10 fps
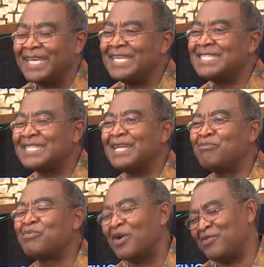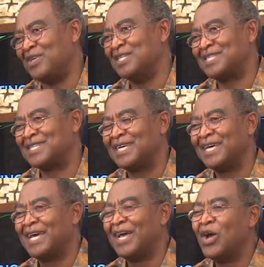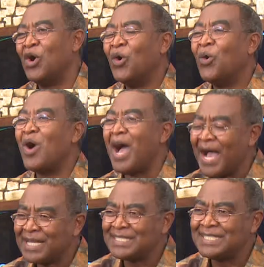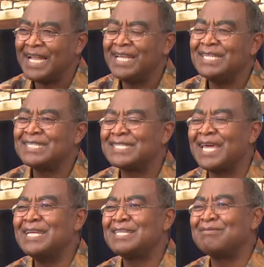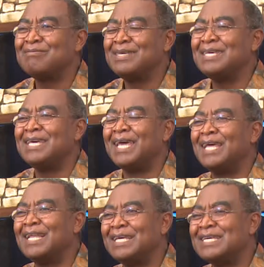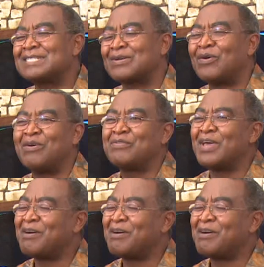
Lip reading: Eastern Province, who actually sent me a list of their